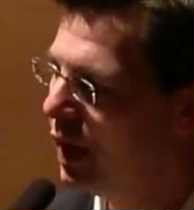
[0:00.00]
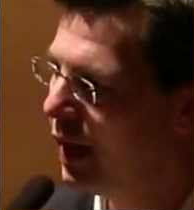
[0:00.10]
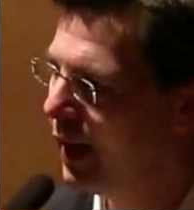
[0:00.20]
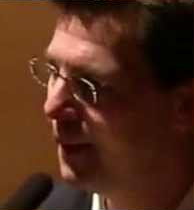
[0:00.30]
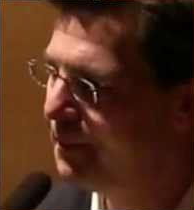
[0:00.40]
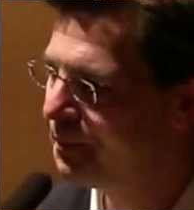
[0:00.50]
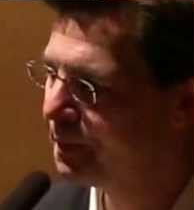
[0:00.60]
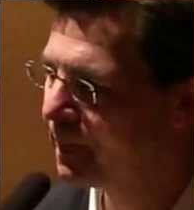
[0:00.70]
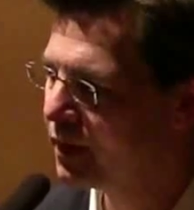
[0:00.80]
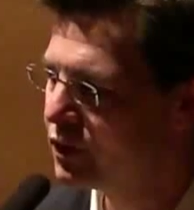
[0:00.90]

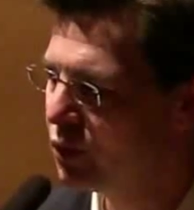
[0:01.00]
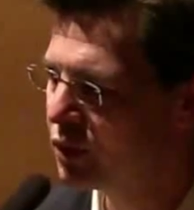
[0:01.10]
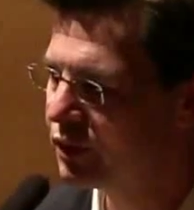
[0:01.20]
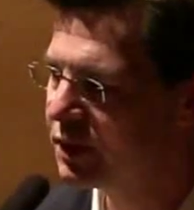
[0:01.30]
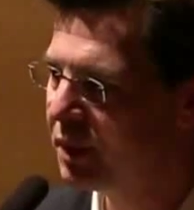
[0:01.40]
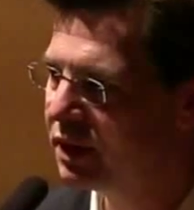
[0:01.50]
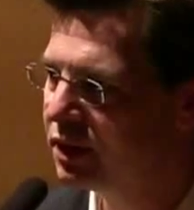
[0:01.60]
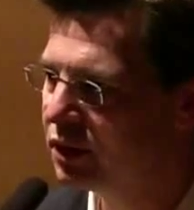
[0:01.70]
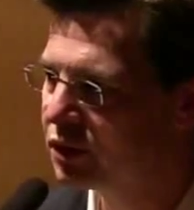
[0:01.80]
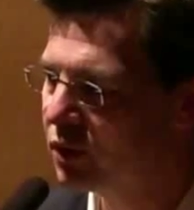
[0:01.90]
So with respect to
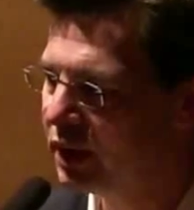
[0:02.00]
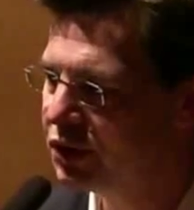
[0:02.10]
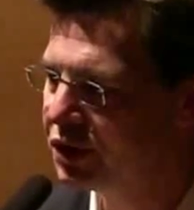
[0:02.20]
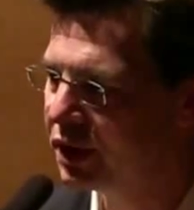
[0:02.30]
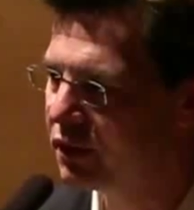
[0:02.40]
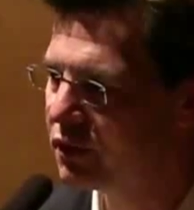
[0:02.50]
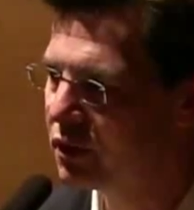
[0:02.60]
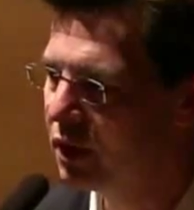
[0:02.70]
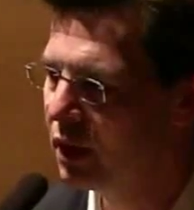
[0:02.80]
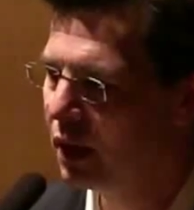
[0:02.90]
those questions,